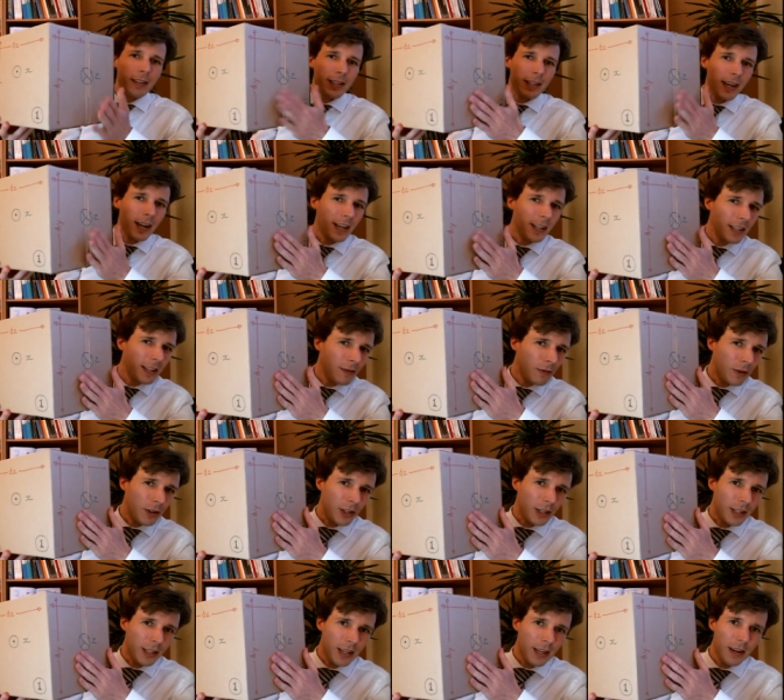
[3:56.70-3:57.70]
side, which
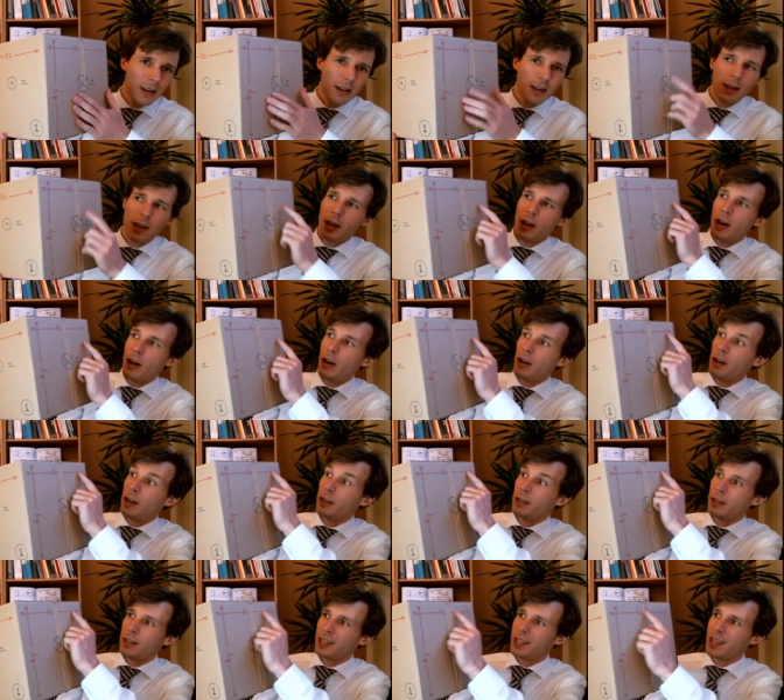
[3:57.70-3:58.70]
is here,
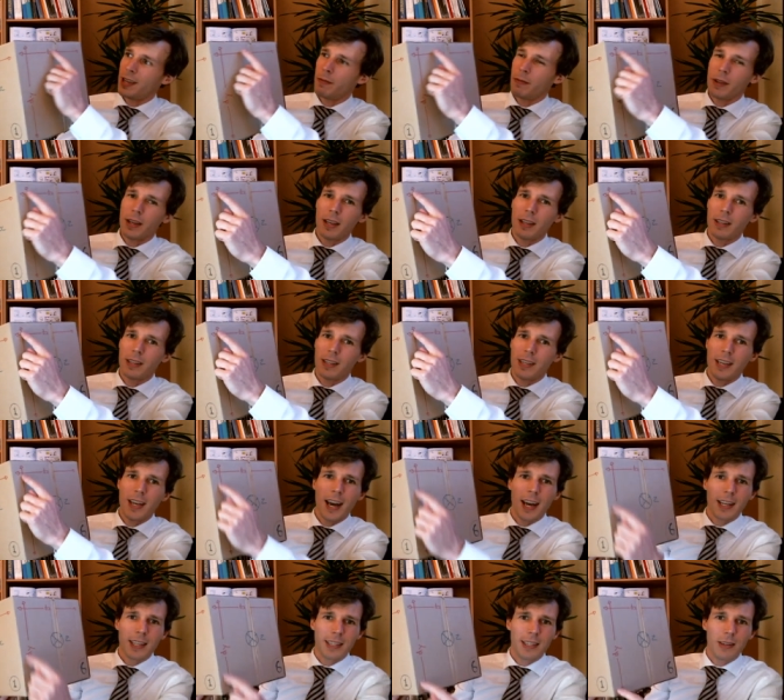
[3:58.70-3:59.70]
the same thing,
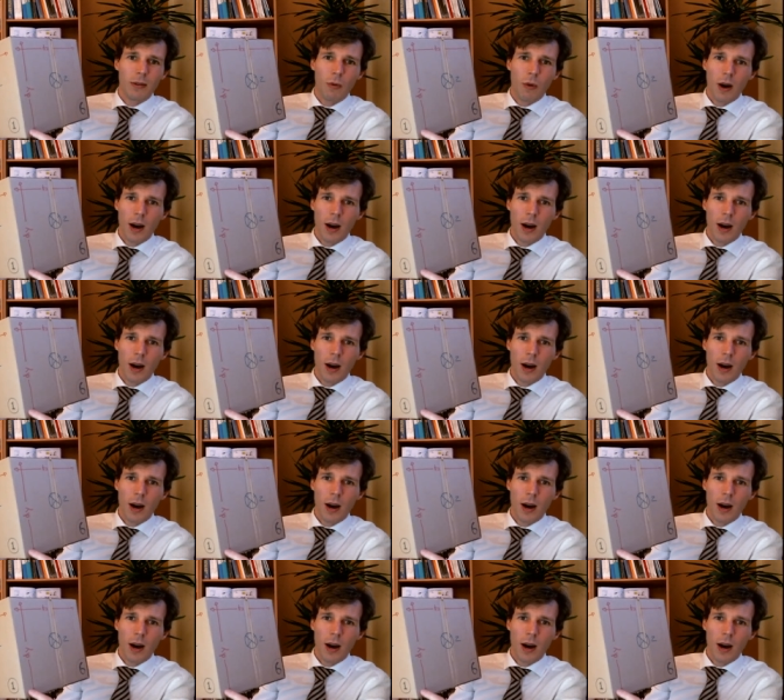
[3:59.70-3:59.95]
dx dy,